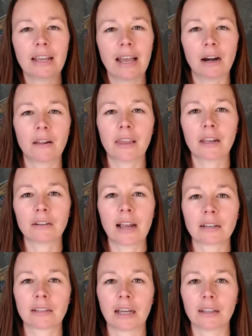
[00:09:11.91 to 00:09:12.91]
how do they
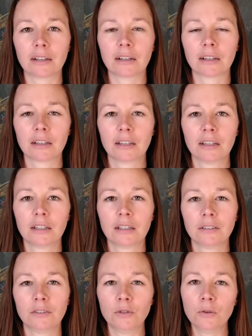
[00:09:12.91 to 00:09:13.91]
interact together?
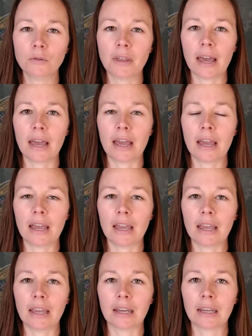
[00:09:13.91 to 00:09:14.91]
Do
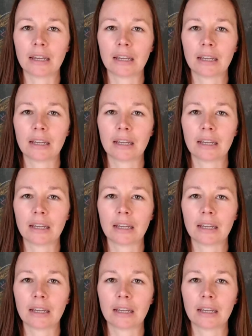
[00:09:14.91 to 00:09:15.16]
they